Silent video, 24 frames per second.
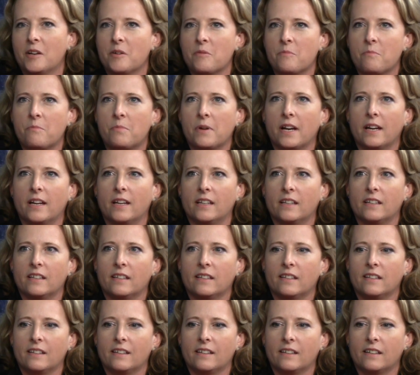But
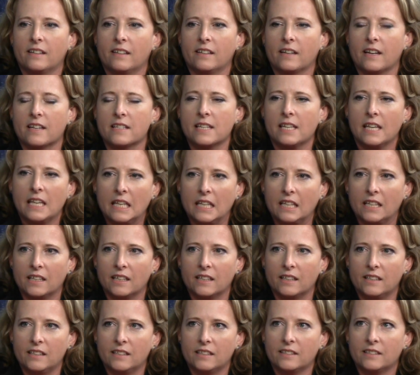as a
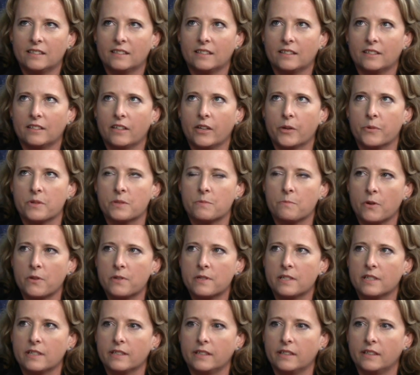kid, it was
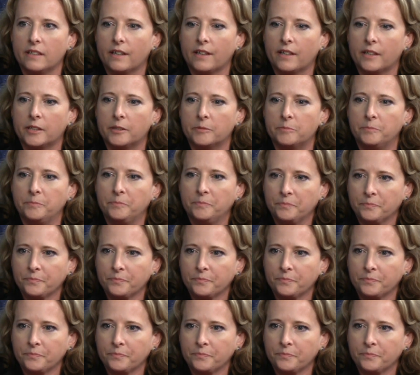mostly um,